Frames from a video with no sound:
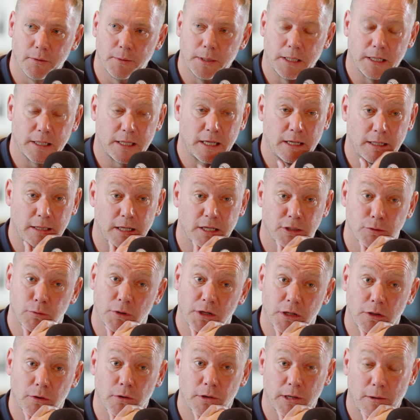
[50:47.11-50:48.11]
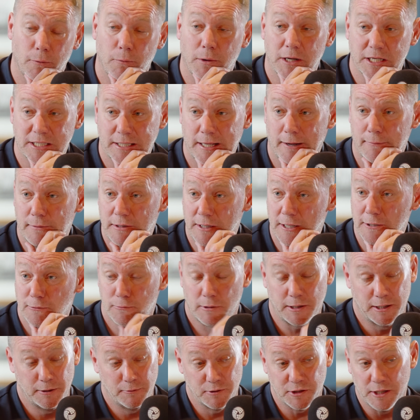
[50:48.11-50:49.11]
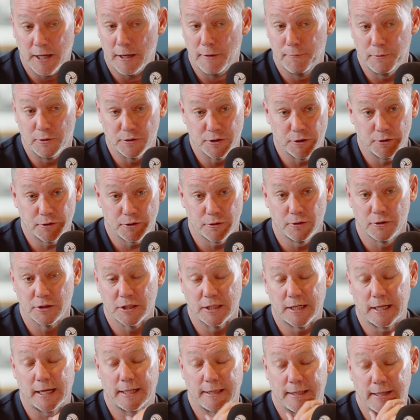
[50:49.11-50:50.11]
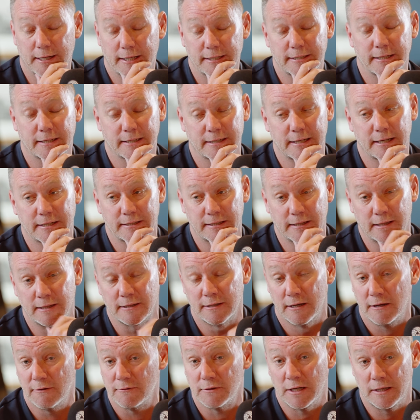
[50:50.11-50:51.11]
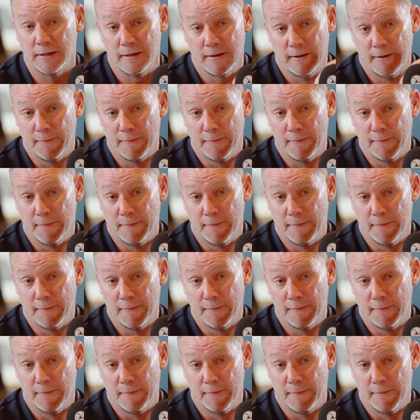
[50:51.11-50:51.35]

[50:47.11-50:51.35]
and I think that's what he done at West Ham, and that's why he was able to sort of get the success he deserves, and